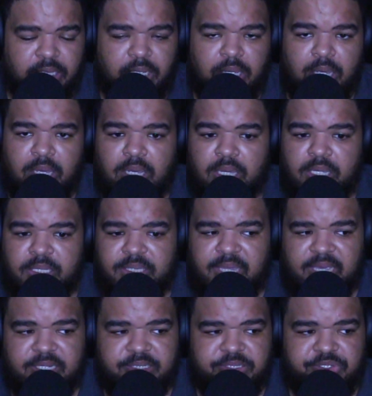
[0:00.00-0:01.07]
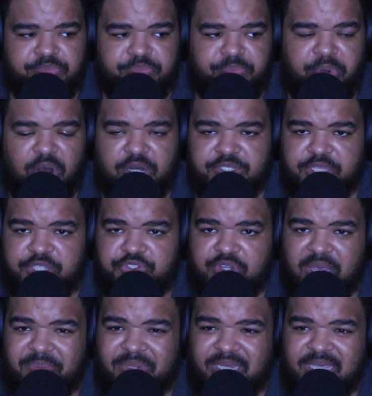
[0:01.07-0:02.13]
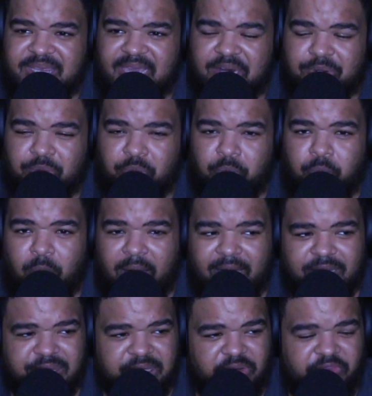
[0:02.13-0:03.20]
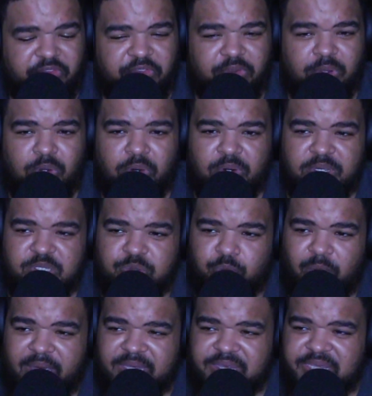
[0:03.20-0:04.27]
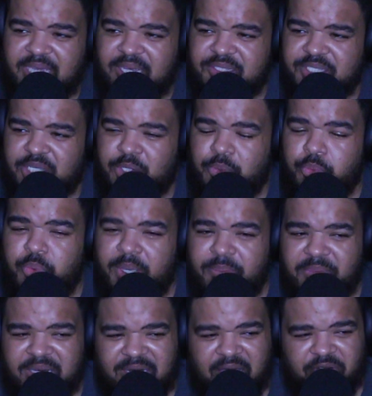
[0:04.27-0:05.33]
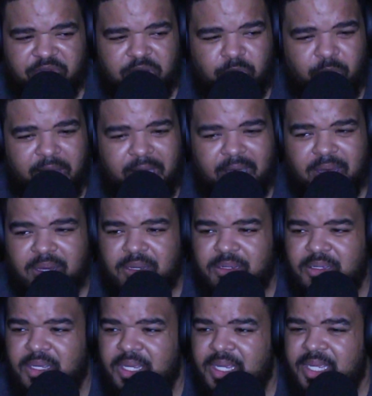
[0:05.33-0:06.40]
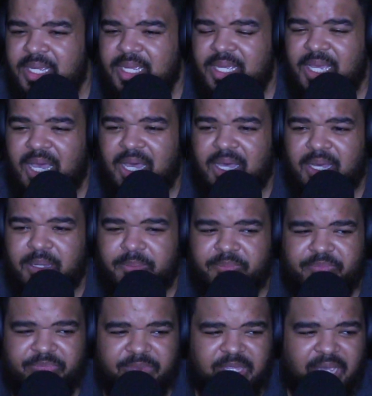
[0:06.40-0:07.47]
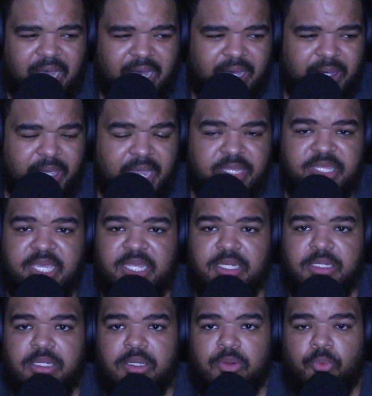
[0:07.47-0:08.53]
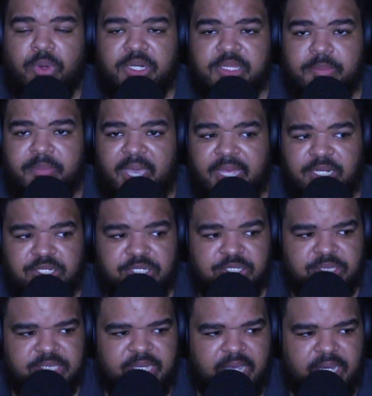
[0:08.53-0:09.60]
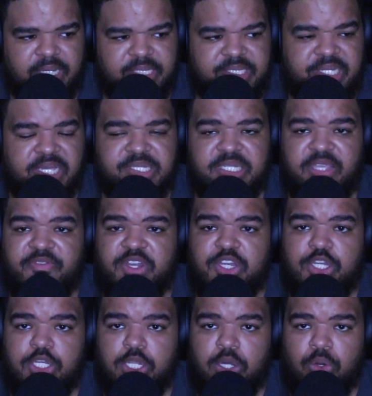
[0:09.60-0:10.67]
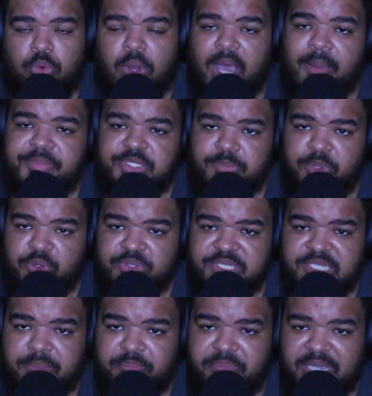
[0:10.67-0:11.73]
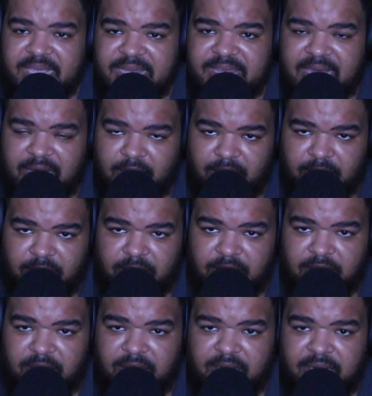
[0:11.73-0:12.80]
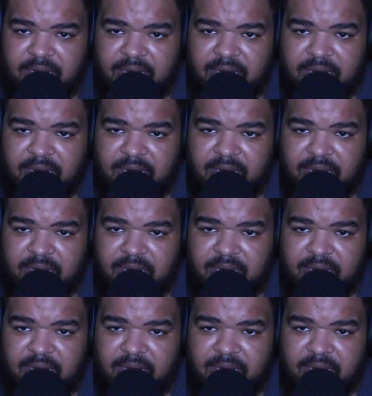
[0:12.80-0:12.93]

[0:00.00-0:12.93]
So I mean, there's parts of the trampoline that are wet, the floor is wet, there's equipment everywhere. And then one of the managers is there, doesn't even know I'm supposed to be there.